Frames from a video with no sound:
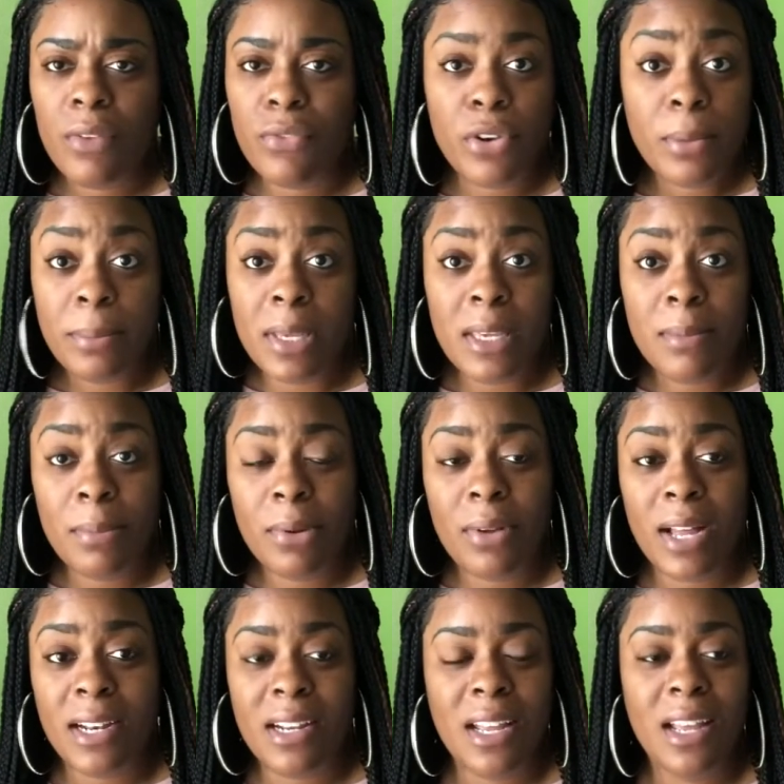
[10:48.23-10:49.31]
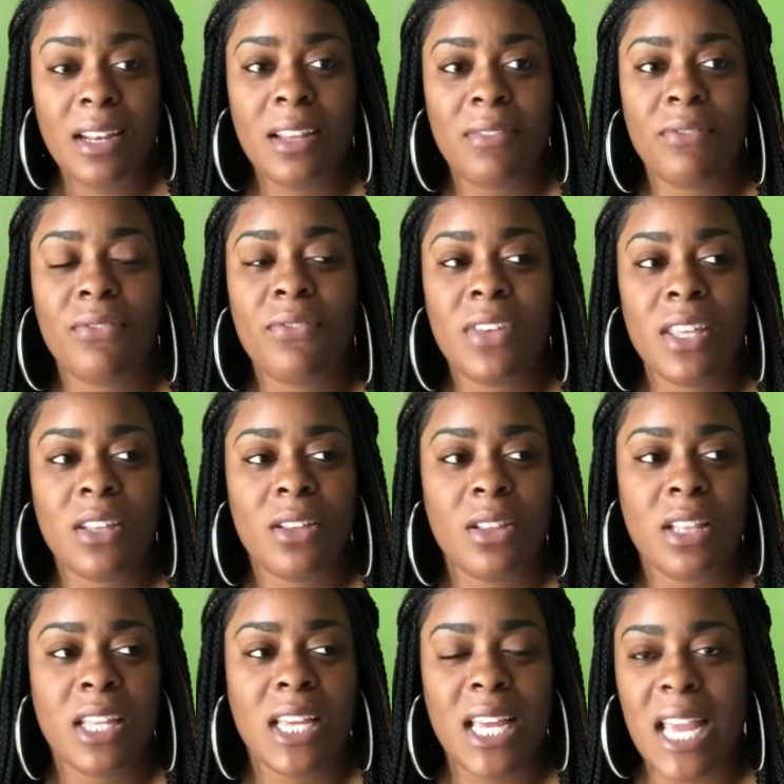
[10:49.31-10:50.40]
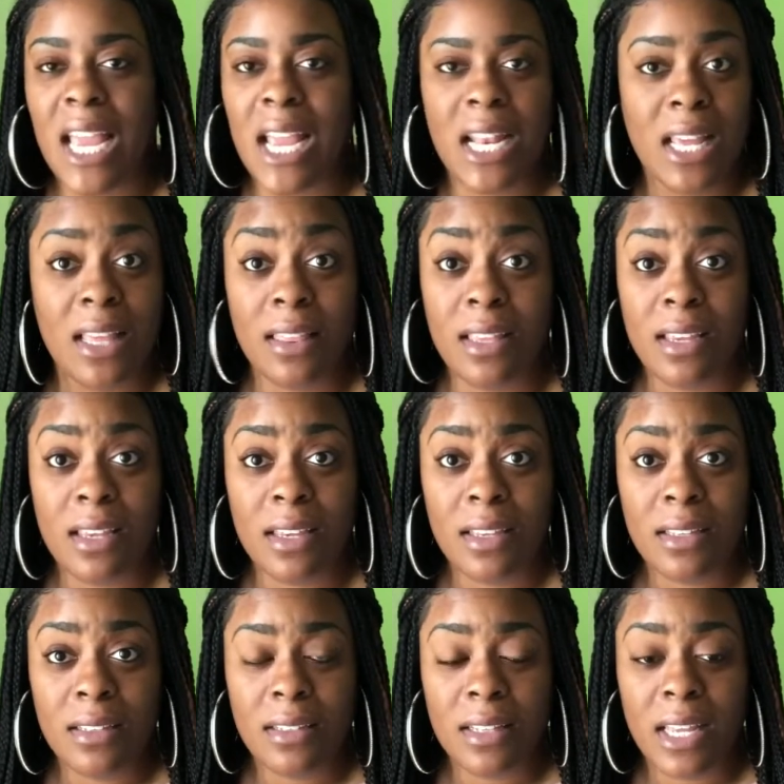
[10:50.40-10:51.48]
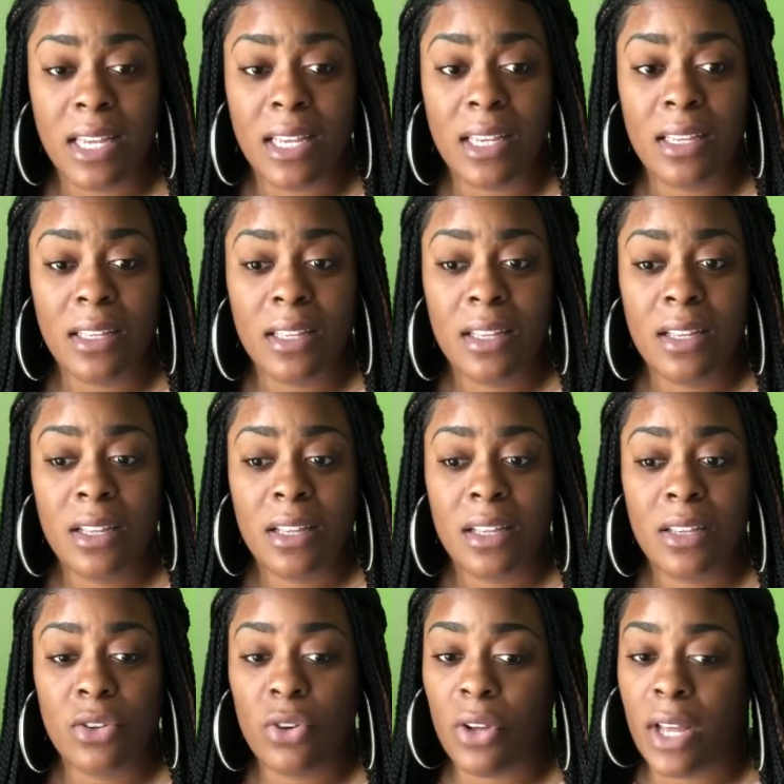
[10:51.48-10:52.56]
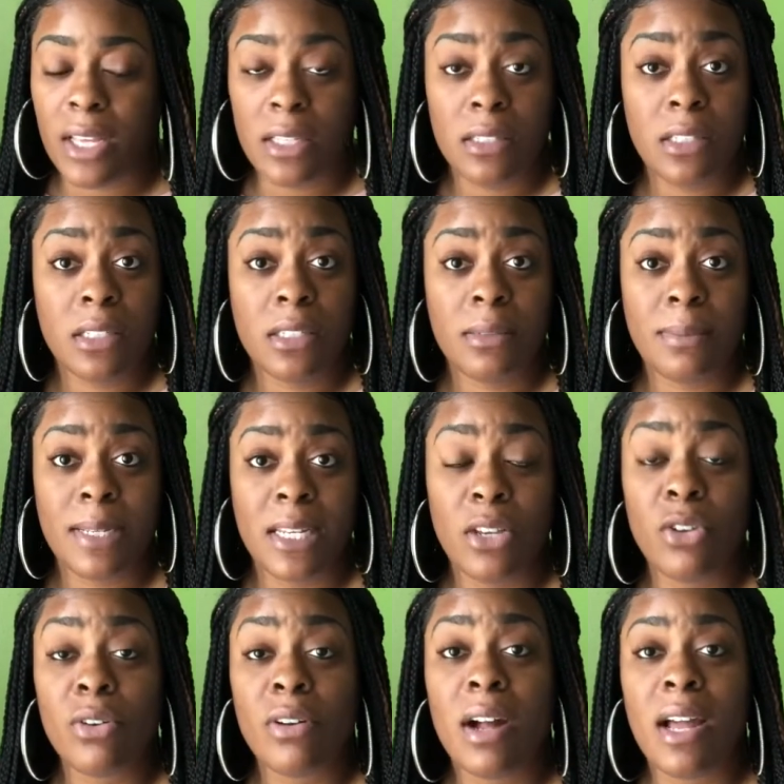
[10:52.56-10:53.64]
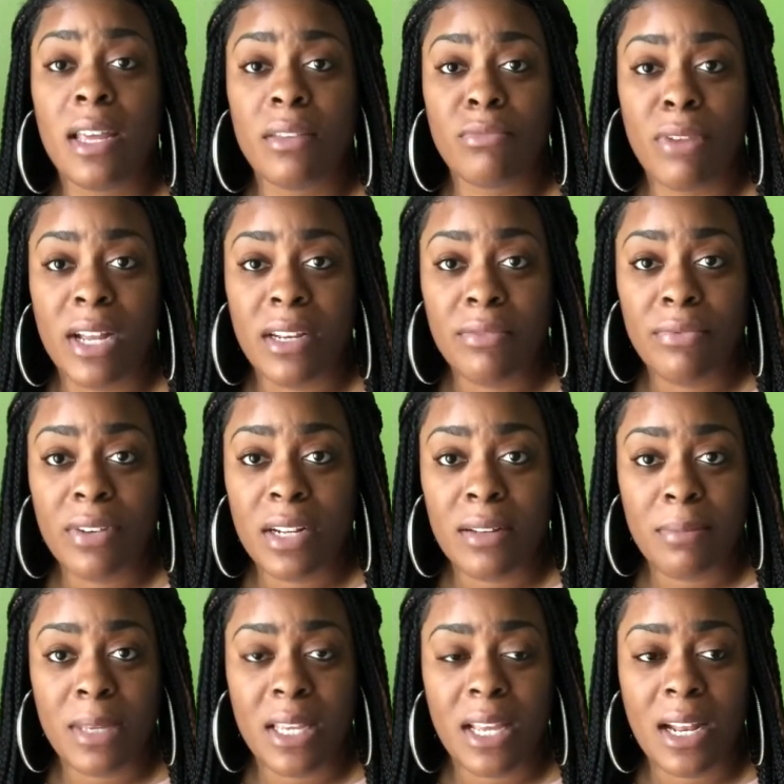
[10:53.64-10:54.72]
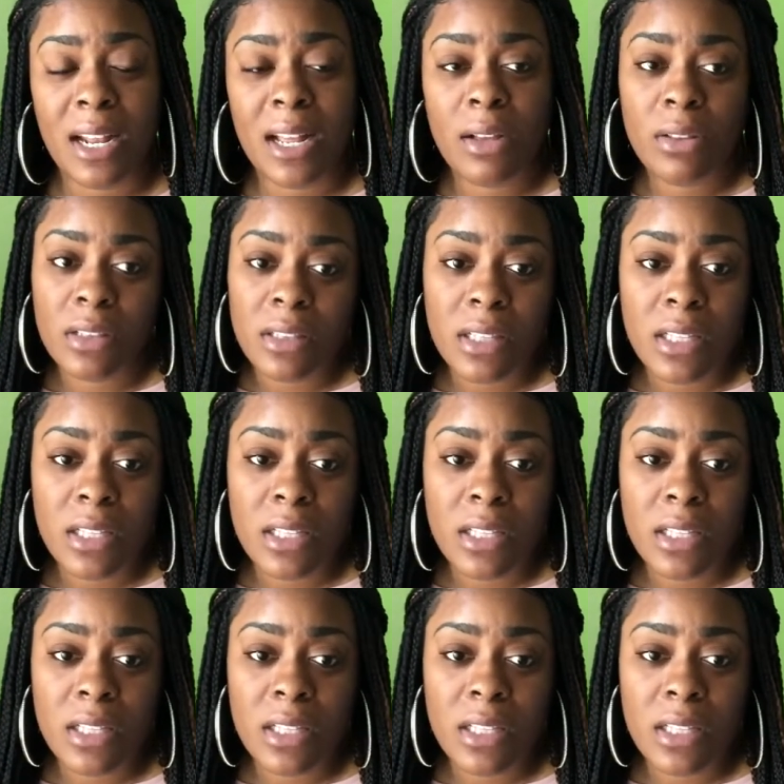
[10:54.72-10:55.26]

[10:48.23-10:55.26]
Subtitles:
for people. I didn't feel anything. Like, I could see somebody crying right in front of me, and I